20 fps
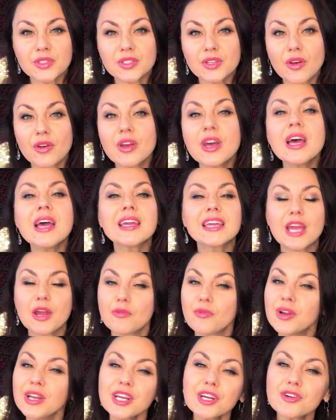So
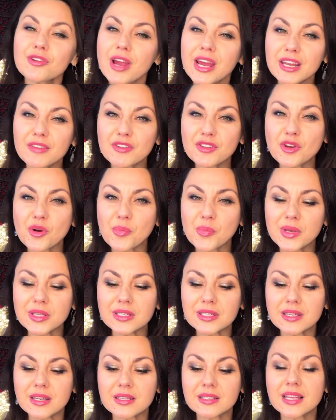get really creative in your
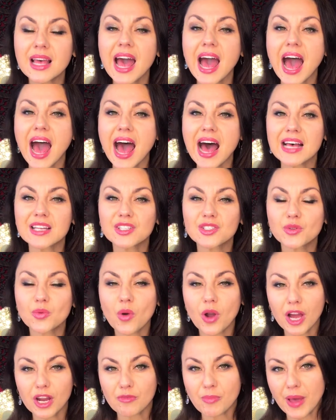business as to
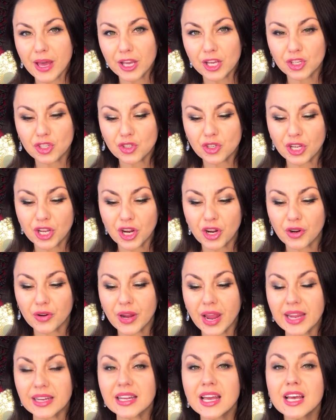what kind of package you can
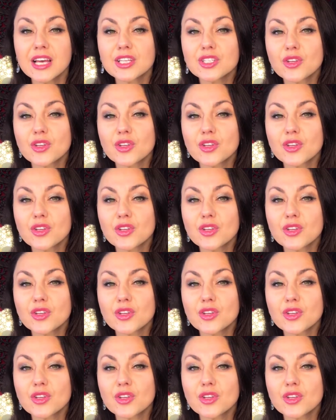create.